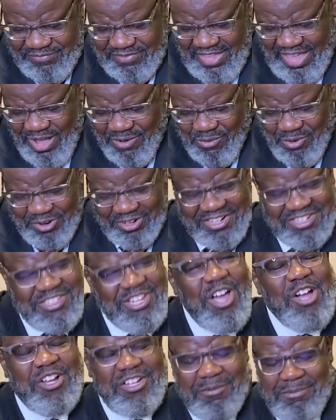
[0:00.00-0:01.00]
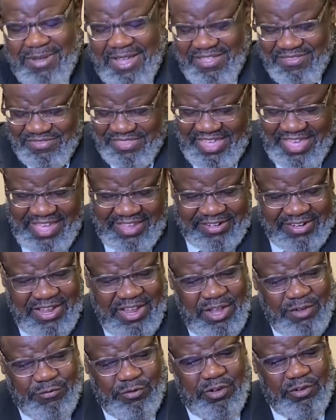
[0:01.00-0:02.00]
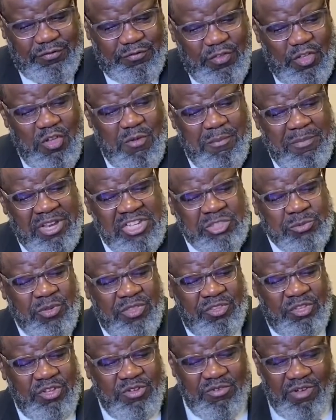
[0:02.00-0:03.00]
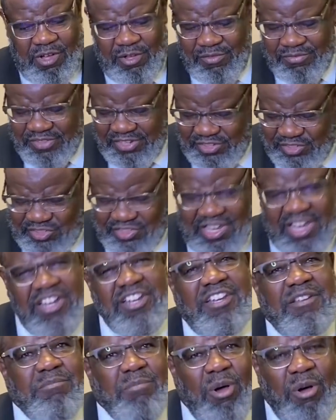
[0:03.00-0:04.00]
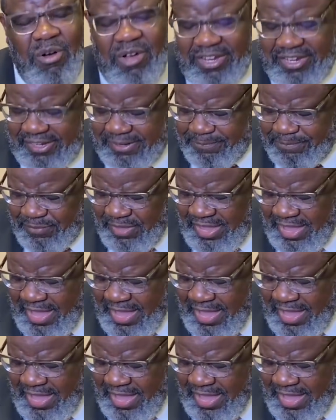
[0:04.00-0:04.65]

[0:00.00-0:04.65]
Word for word: I want to talk about that for a few minutes with you on this Sunday morning.